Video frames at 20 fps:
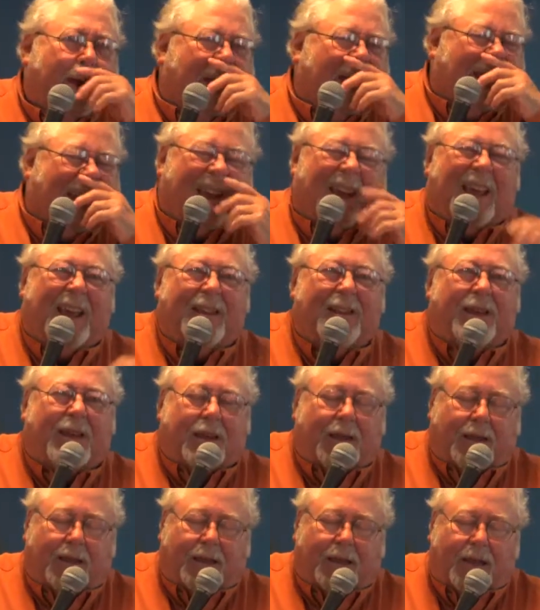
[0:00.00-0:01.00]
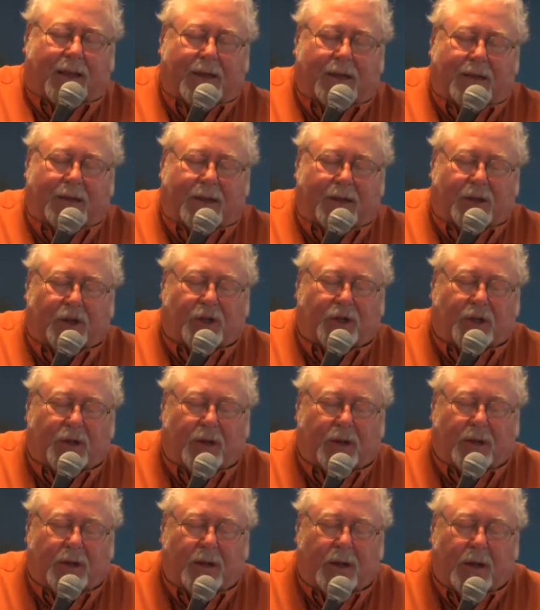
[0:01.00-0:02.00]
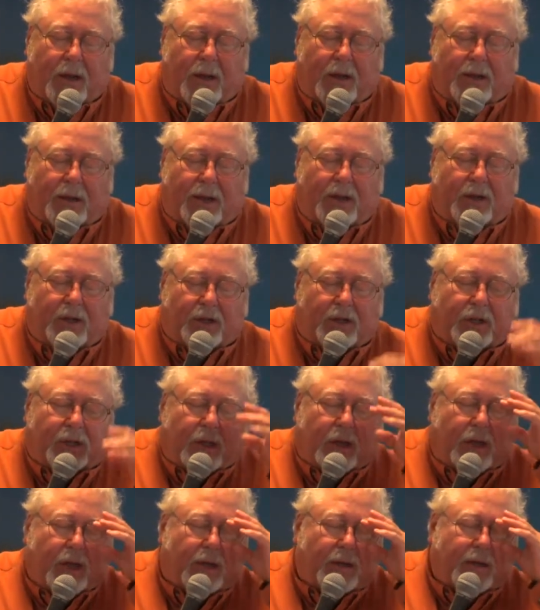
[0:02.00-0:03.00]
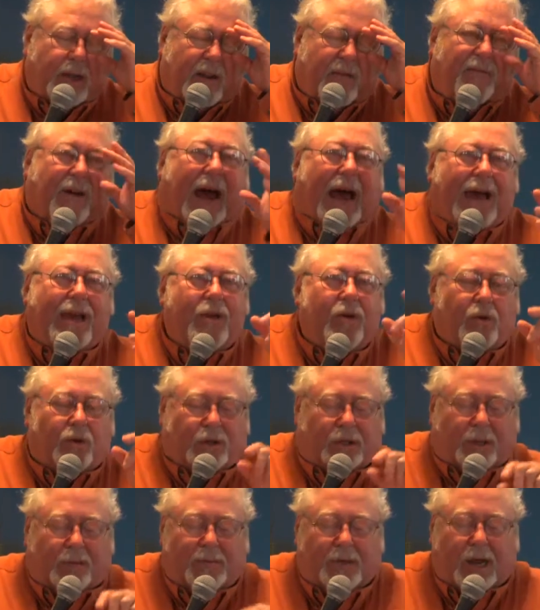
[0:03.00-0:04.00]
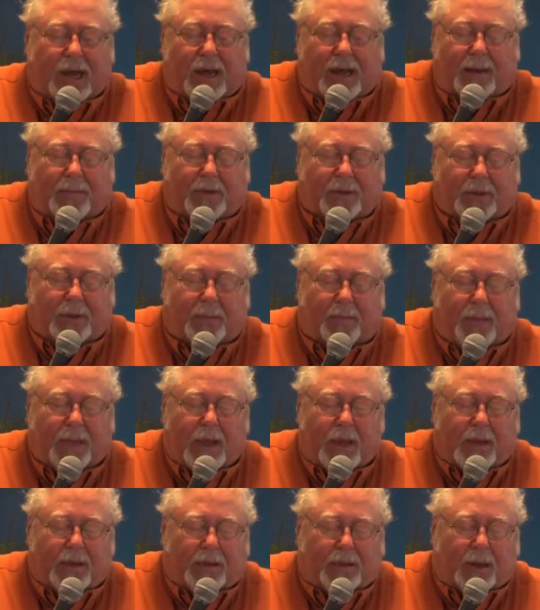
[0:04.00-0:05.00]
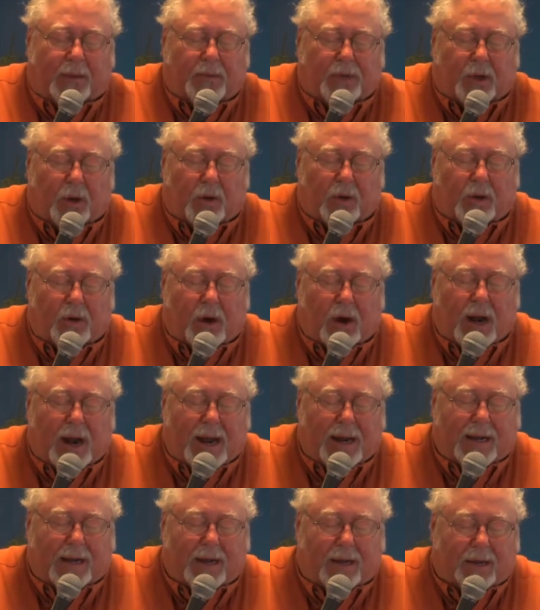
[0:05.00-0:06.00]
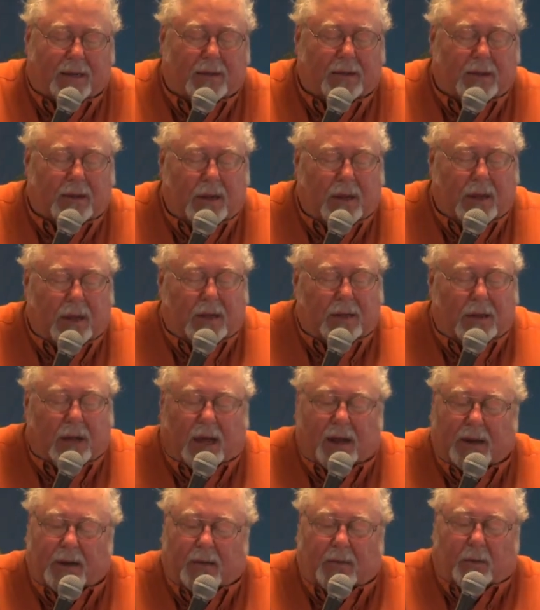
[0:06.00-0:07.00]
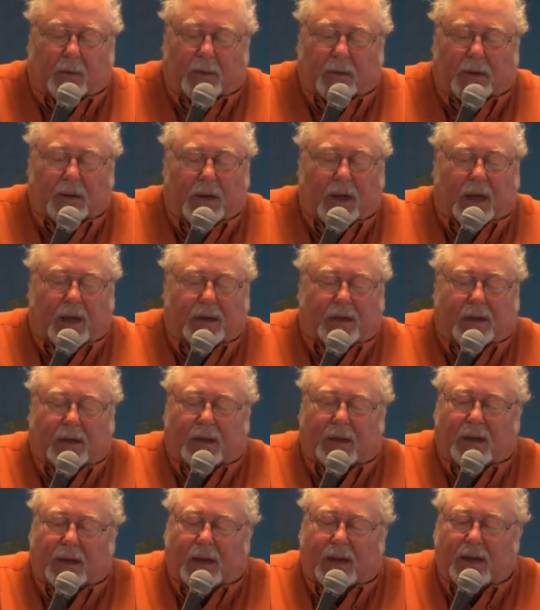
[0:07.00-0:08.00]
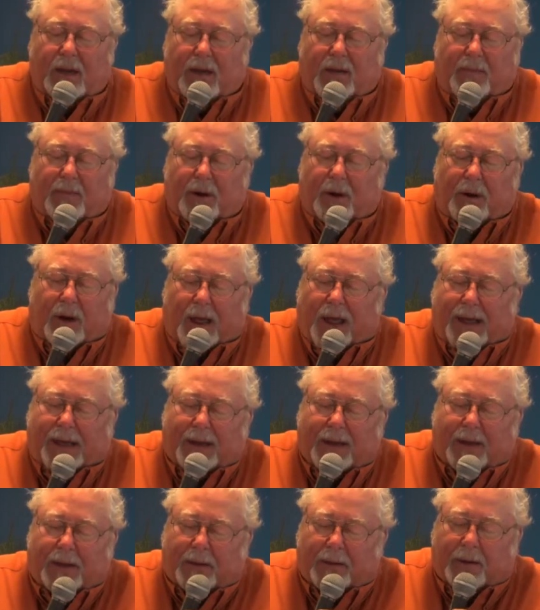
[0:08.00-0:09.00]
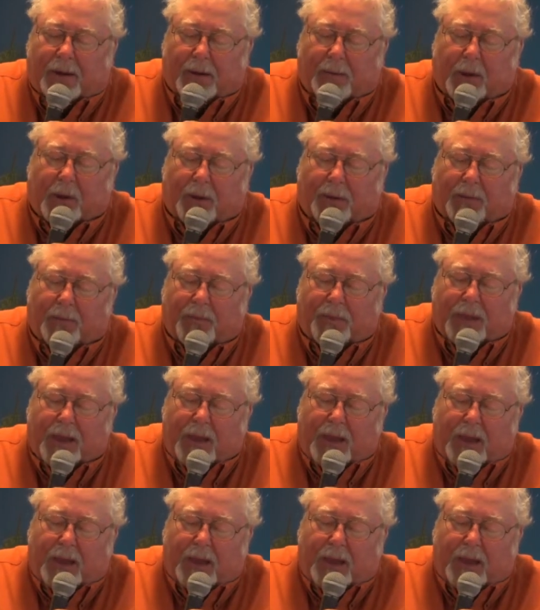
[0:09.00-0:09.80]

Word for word: And, and, they, they, they just, they just defy you sometimes. Some children are like it. Not, not any of them are like, come on.